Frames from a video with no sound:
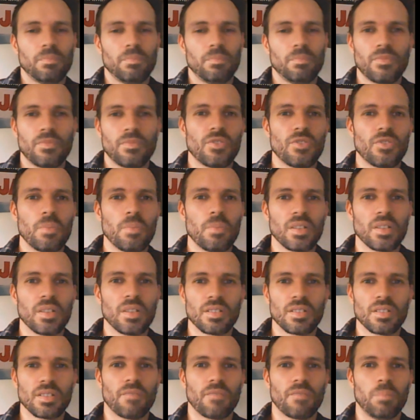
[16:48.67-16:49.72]
drippings
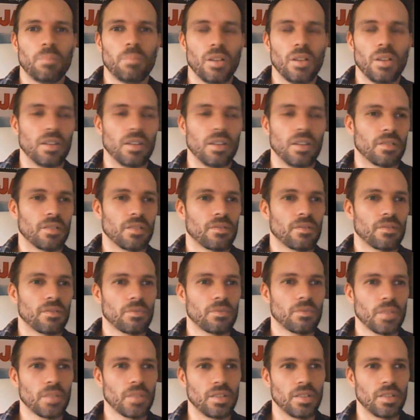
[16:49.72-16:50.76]
of blood.
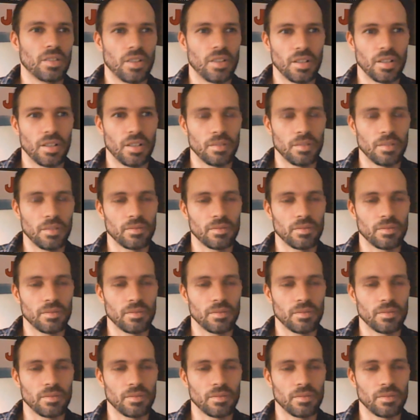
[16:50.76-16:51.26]
What the hell?